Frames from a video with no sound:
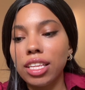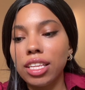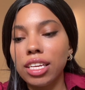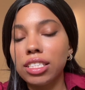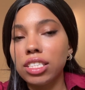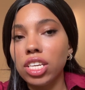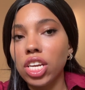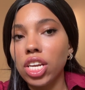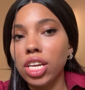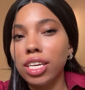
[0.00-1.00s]
it's
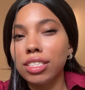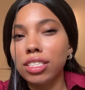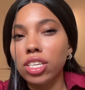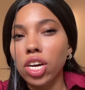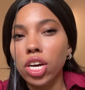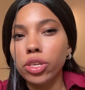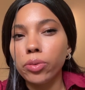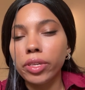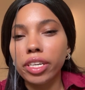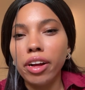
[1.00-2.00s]
not
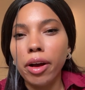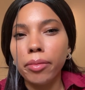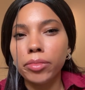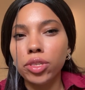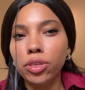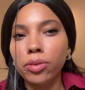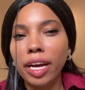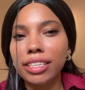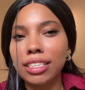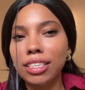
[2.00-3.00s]
going to come to you
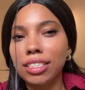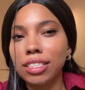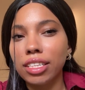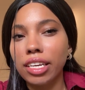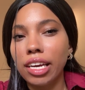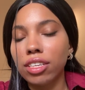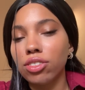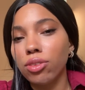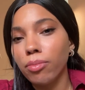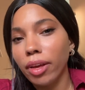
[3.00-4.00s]
as easily as
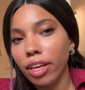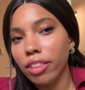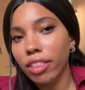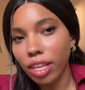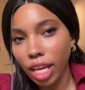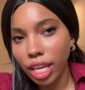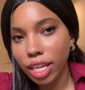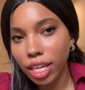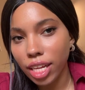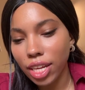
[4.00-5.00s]
you may think,
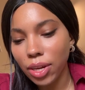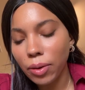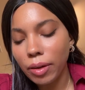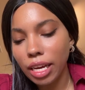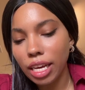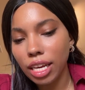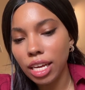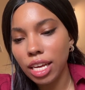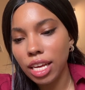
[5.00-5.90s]
okay?